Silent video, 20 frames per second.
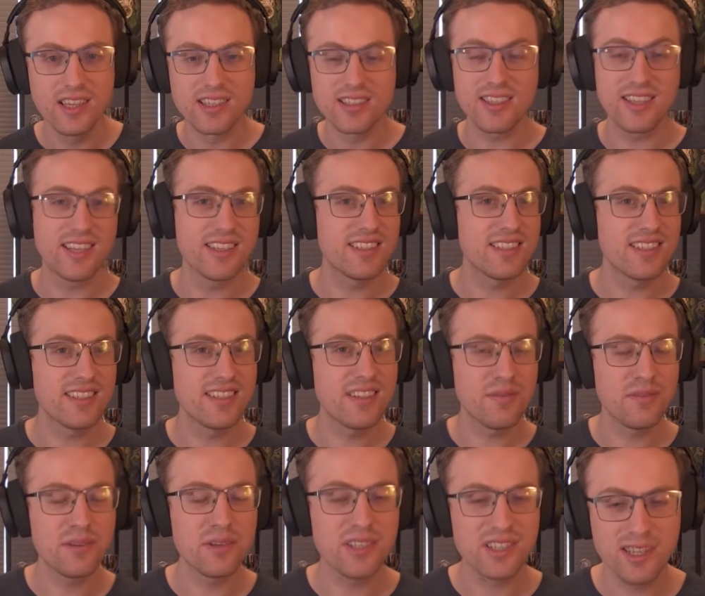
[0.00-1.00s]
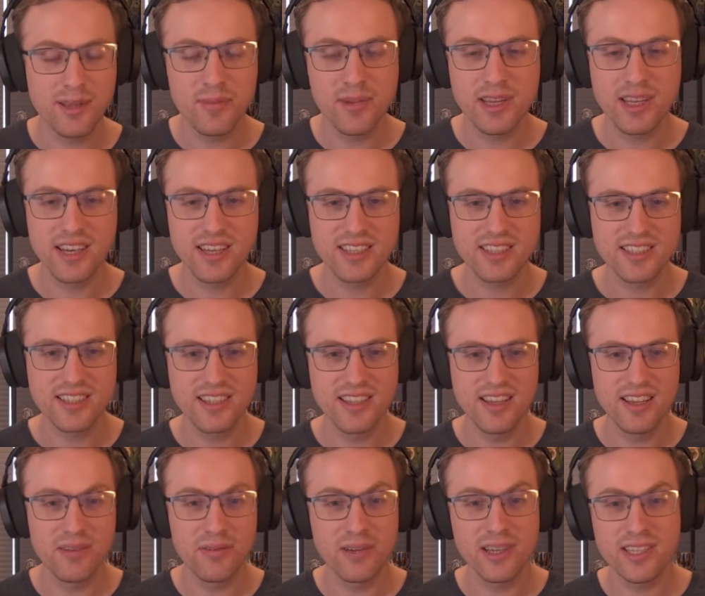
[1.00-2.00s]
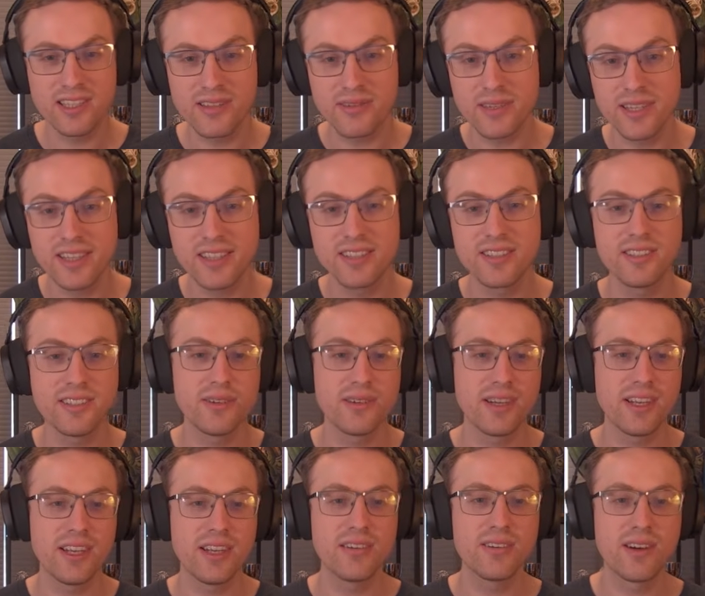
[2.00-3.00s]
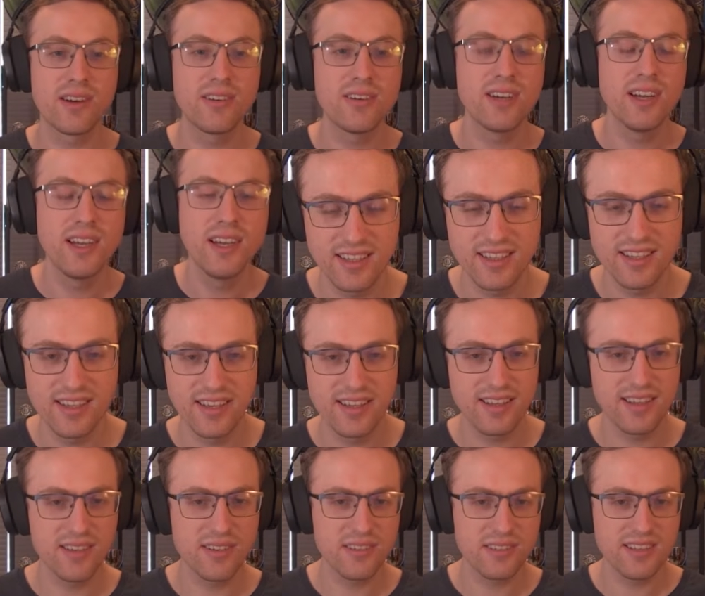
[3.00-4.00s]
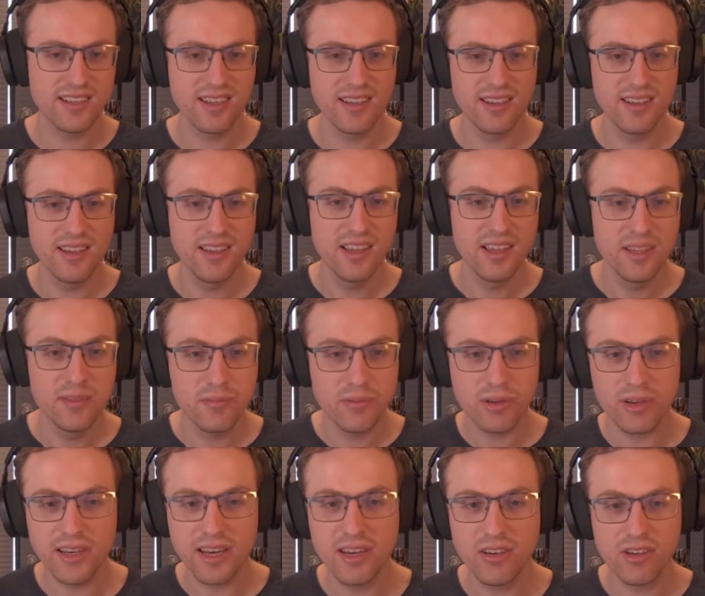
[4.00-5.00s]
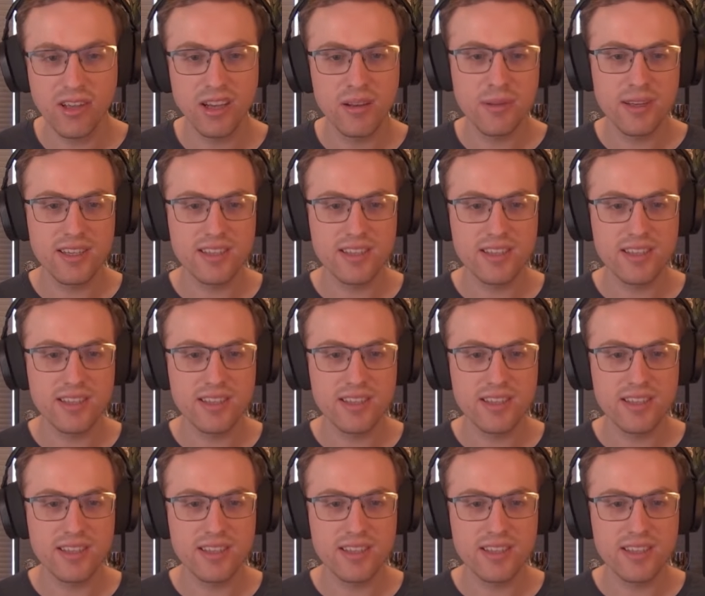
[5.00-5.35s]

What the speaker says: So yes, this is the first time you can actually resurrect your hero, and yeah, it looks pretty incredible